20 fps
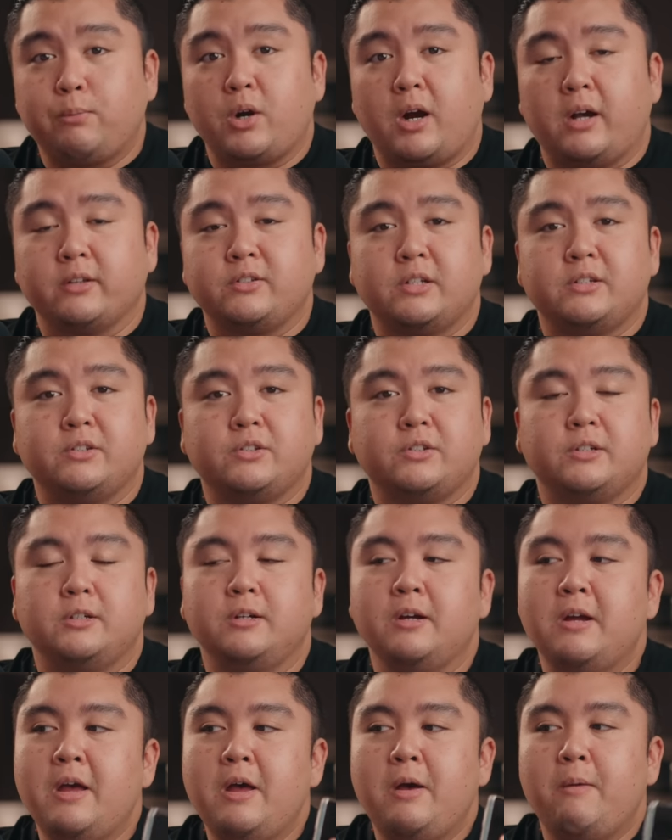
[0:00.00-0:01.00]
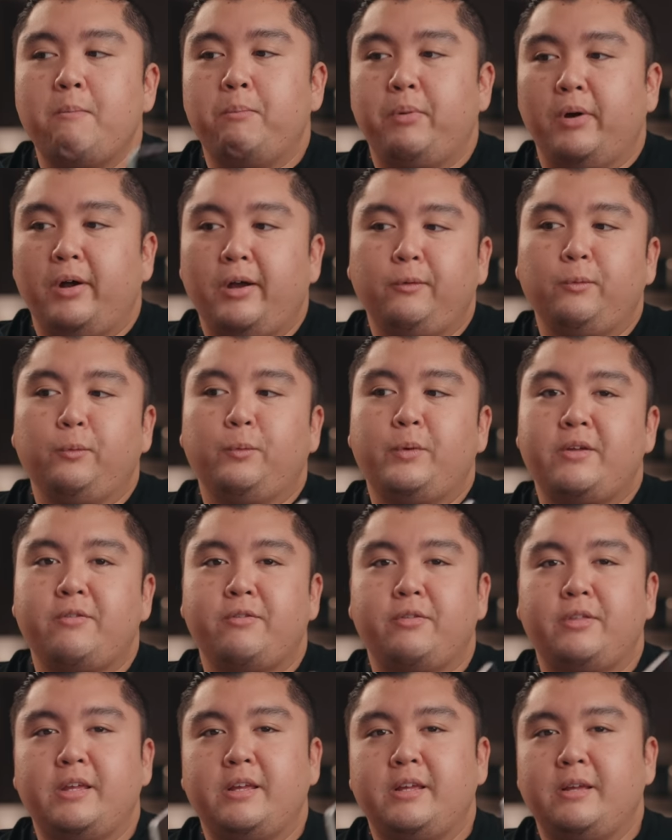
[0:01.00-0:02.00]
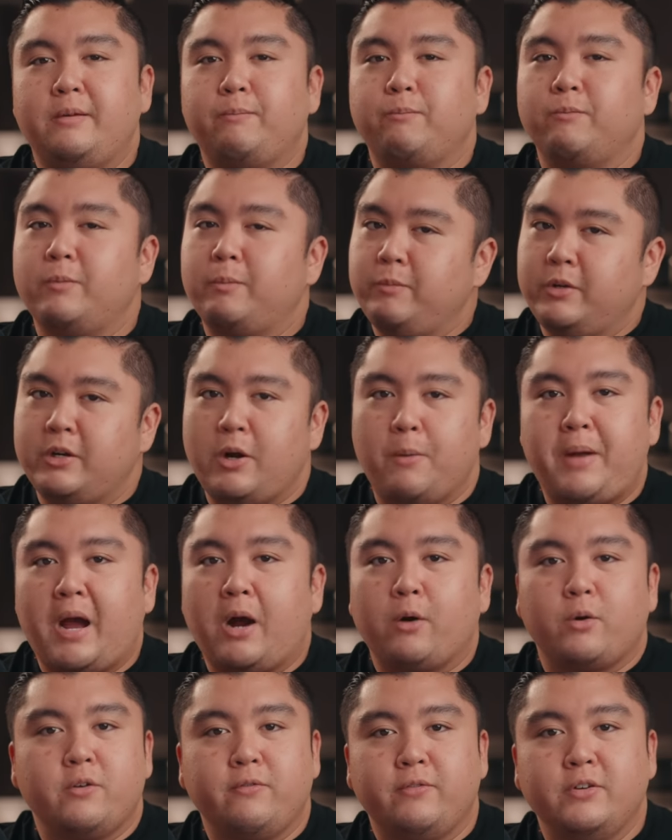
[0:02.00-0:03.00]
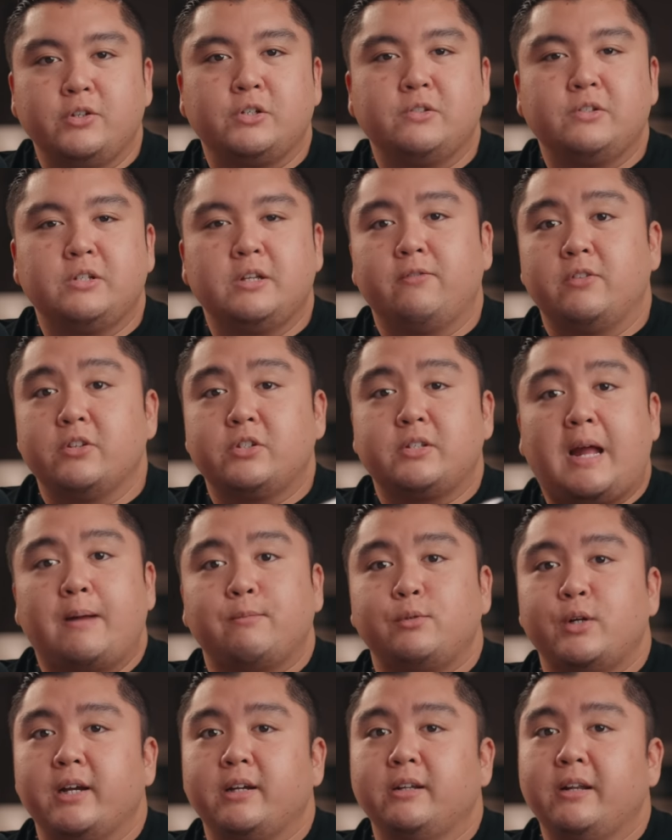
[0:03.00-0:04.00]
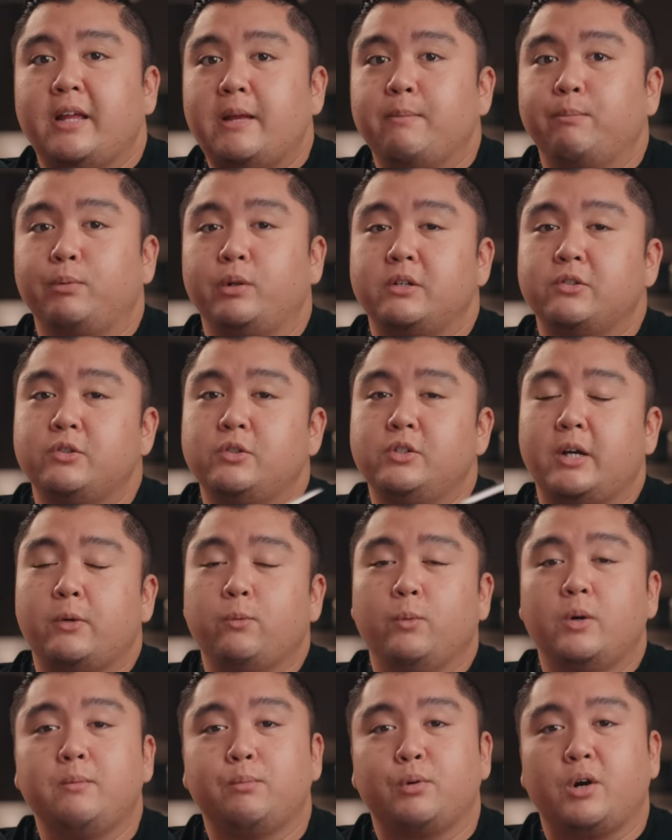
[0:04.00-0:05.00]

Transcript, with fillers: processor, but with the you know power efficiency of the Snapdragon 8 Plus Gen 1